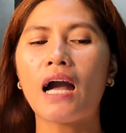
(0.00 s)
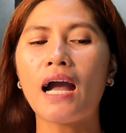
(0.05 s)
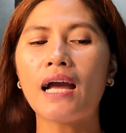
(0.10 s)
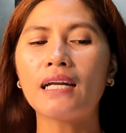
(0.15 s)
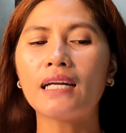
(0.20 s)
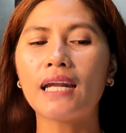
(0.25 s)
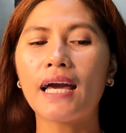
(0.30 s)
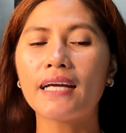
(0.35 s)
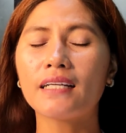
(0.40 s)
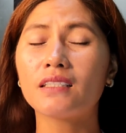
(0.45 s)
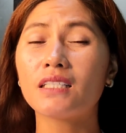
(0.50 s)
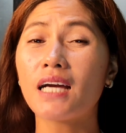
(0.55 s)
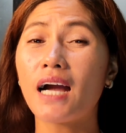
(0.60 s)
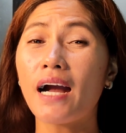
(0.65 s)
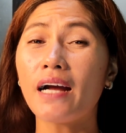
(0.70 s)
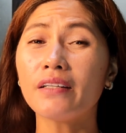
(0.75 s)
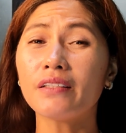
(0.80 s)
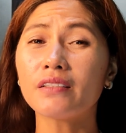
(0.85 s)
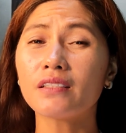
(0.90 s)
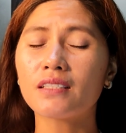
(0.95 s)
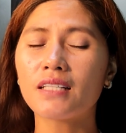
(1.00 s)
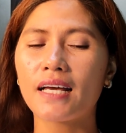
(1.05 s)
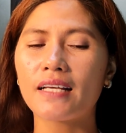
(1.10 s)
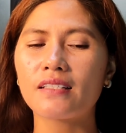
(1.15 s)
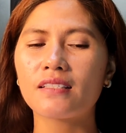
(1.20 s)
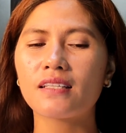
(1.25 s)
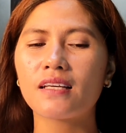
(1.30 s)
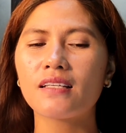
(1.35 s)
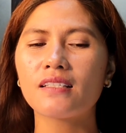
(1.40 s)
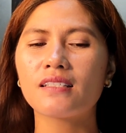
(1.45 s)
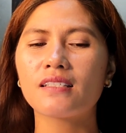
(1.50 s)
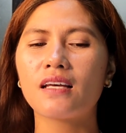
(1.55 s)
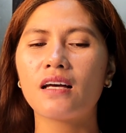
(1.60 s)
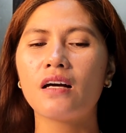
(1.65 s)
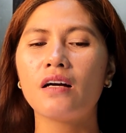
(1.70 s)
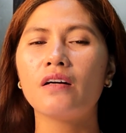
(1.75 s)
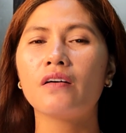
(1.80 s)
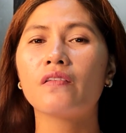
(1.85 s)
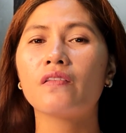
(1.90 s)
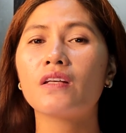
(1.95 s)
Unlike the other tenses,
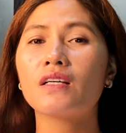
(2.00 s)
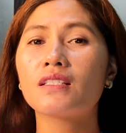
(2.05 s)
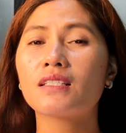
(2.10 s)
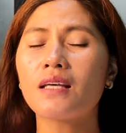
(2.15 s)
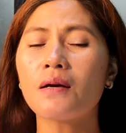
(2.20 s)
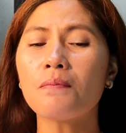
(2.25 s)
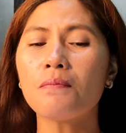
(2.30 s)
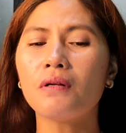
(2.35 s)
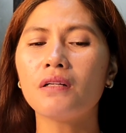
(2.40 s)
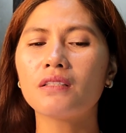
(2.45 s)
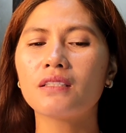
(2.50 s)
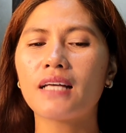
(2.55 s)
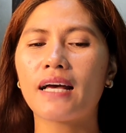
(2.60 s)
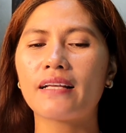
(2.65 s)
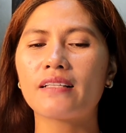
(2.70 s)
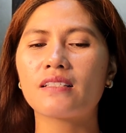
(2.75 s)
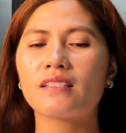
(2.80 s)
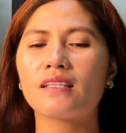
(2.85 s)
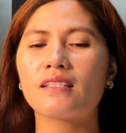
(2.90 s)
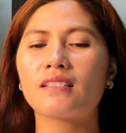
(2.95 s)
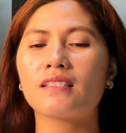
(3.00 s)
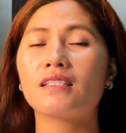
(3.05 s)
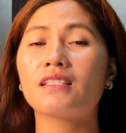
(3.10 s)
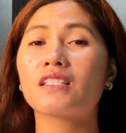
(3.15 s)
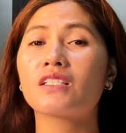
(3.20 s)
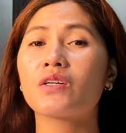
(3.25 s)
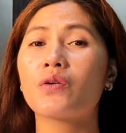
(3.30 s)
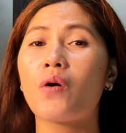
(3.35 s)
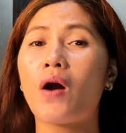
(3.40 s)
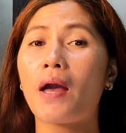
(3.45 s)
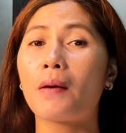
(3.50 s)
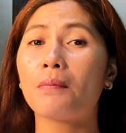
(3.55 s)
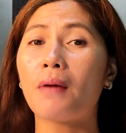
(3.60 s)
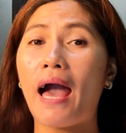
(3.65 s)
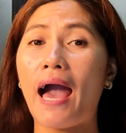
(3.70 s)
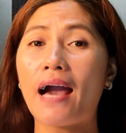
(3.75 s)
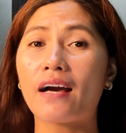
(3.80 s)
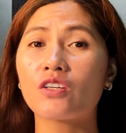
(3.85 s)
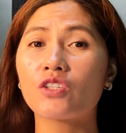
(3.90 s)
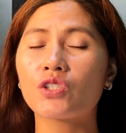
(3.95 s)
the simple tenses describe
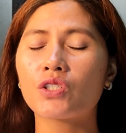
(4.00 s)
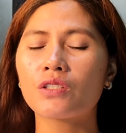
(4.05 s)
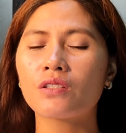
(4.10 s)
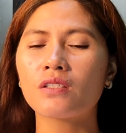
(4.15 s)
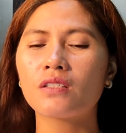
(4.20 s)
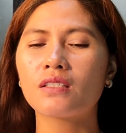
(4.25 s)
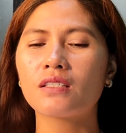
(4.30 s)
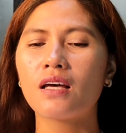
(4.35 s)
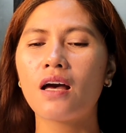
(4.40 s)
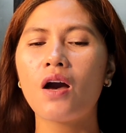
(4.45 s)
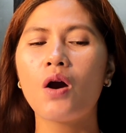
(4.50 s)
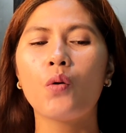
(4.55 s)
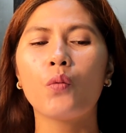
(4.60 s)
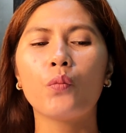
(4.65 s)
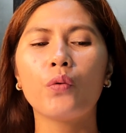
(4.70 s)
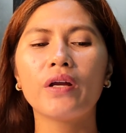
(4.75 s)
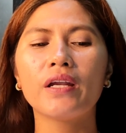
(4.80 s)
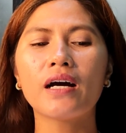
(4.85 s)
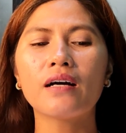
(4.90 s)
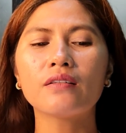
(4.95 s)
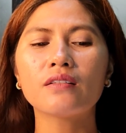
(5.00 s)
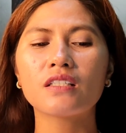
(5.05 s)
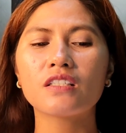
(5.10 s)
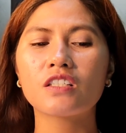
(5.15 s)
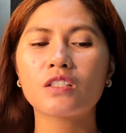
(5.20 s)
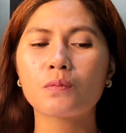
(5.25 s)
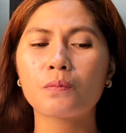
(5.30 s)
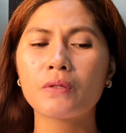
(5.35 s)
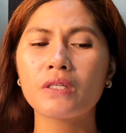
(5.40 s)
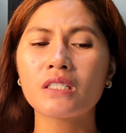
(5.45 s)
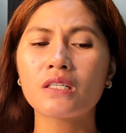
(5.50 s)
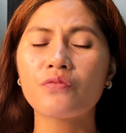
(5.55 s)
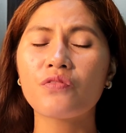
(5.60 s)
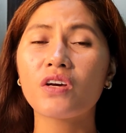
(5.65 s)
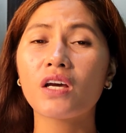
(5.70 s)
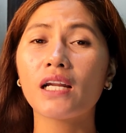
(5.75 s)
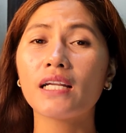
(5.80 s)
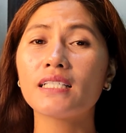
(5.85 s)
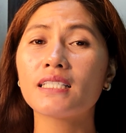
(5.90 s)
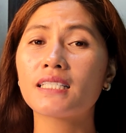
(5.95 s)
actions without
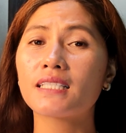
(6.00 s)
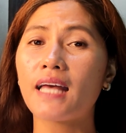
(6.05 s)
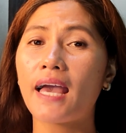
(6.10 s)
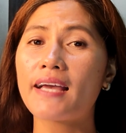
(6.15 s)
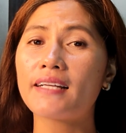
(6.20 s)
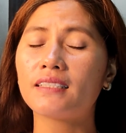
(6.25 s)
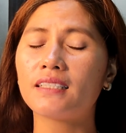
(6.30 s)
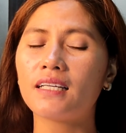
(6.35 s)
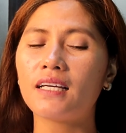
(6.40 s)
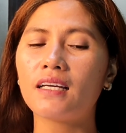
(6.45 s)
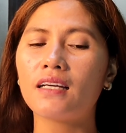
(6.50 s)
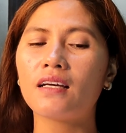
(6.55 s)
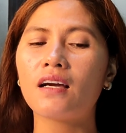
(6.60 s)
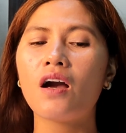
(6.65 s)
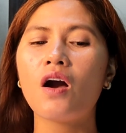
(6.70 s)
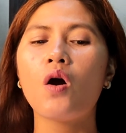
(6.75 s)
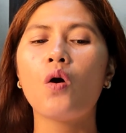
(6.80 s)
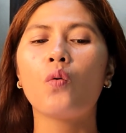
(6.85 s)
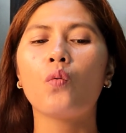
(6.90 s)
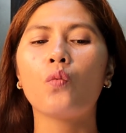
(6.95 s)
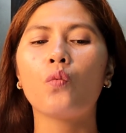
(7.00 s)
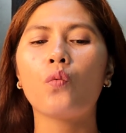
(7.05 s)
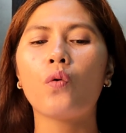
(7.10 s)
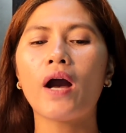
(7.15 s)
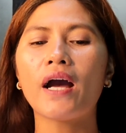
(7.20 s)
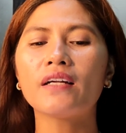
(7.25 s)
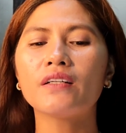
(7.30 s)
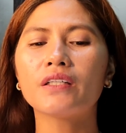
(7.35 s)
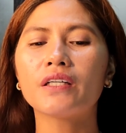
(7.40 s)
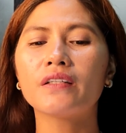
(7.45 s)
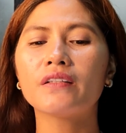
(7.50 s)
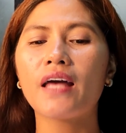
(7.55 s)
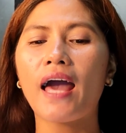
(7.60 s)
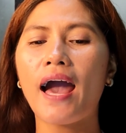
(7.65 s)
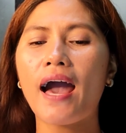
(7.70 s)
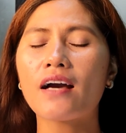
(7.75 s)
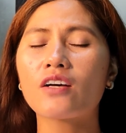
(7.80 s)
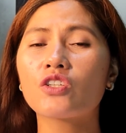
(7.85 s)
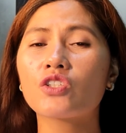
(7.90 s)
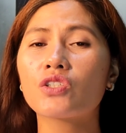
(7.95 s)
specifically stating whether
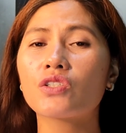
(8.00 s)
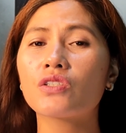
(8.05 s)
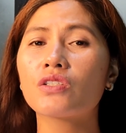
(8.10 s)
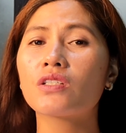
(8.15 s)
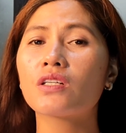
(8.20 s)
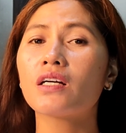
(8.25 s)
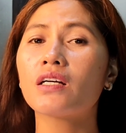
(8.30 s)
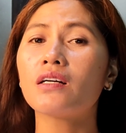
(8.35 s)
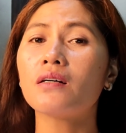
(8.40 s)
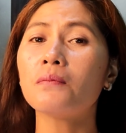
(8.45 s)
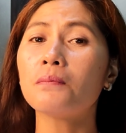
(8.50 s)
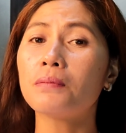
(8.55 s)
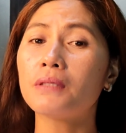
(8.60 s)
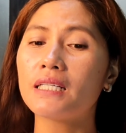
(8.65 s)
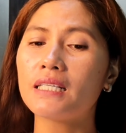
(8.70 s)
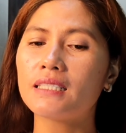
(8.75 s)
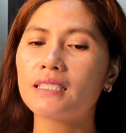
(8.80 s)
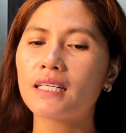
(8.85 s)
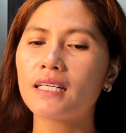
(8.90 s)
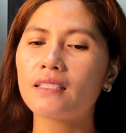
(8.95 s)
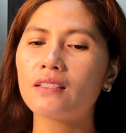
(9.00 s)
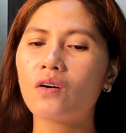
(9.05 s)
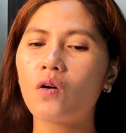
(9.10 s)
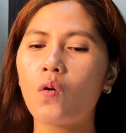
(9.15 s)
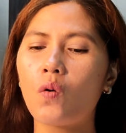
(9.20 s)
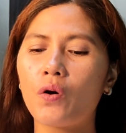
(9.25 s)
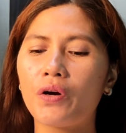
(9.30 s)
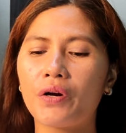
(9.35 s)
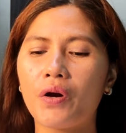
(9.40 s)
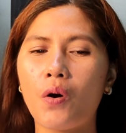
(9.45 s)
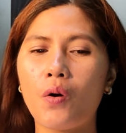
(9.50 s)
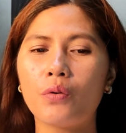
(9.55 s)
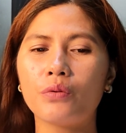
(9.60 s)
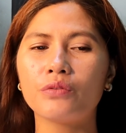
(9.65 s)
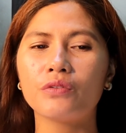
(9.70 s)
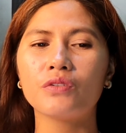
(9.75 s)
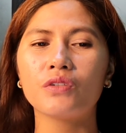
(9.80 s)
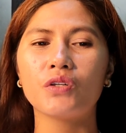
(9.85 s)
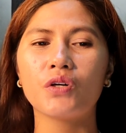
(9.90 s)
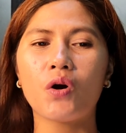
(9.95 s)
the actions are completed or
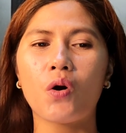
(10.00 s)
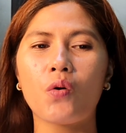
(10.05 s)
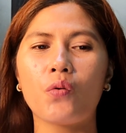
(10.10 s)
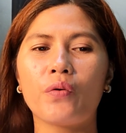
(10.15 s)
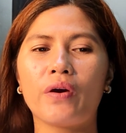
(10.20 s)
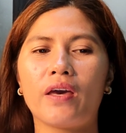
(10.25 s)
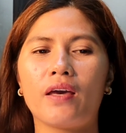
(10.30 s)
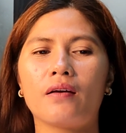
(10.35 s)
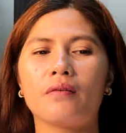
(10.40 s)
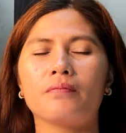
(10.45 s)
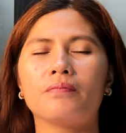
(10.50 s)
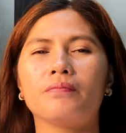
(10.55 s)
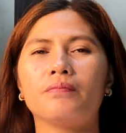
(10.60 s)
ongoing.